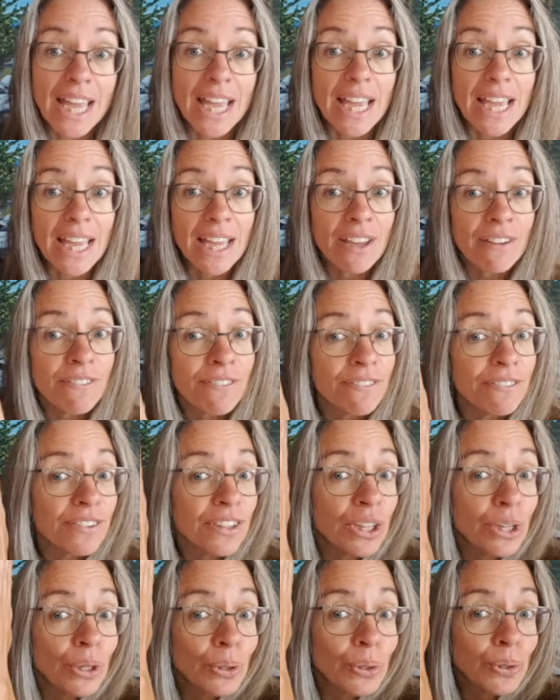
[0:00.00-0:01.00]
If
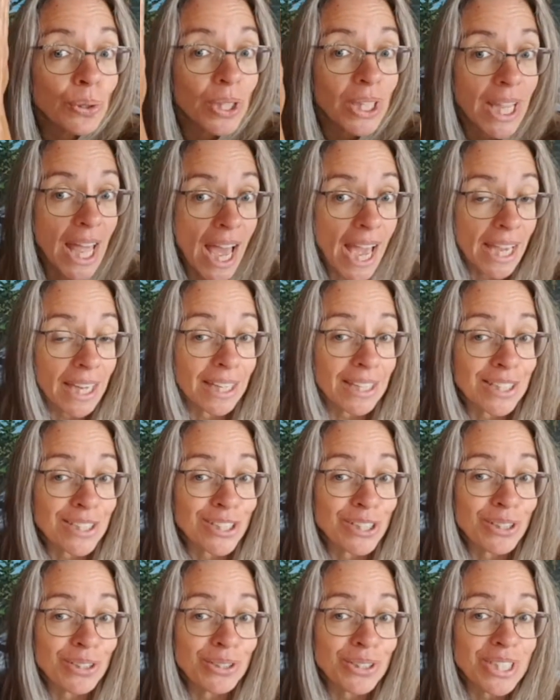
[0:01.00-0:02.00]
you'd like
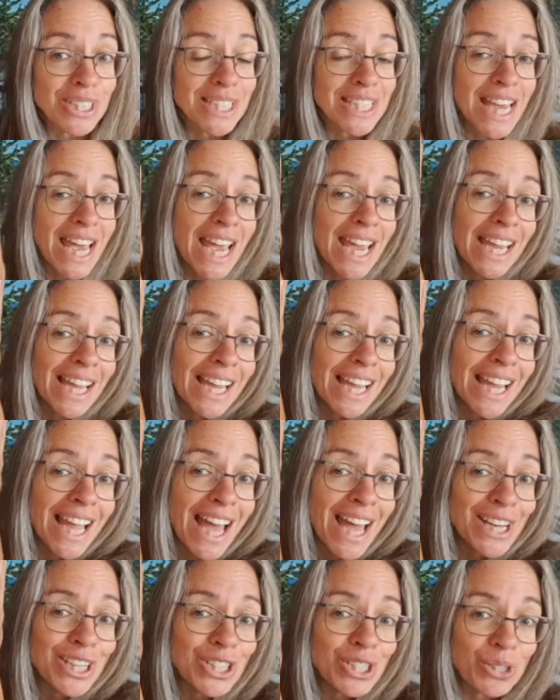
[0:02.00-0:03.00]
to take
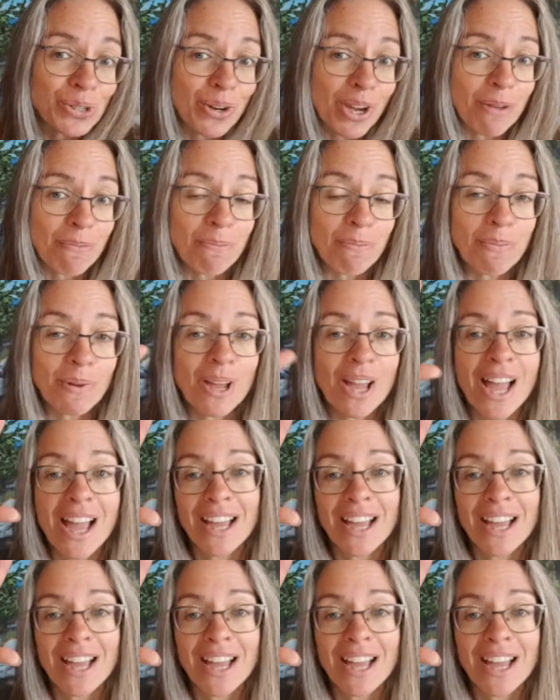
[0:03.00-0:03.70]
a trip,